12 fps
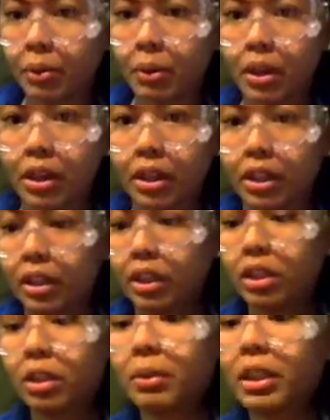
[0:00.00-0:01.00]
water.
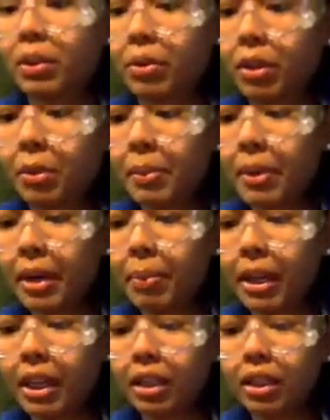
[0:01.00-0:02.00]
So I'm going to take one of my
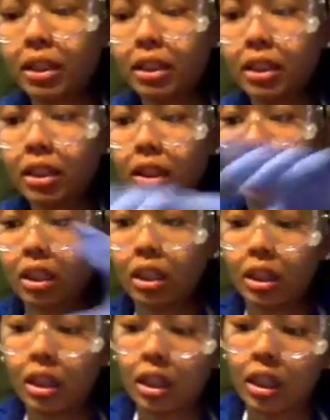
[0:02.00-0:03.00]
pipettes
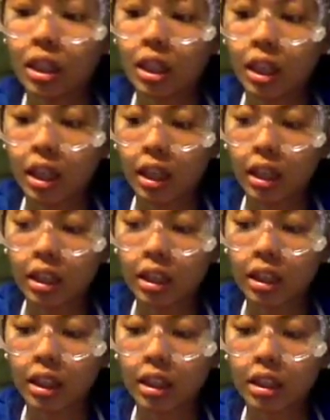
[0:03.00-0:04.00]
and
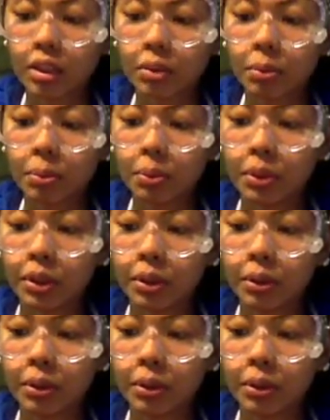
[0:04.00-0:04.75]
get some pure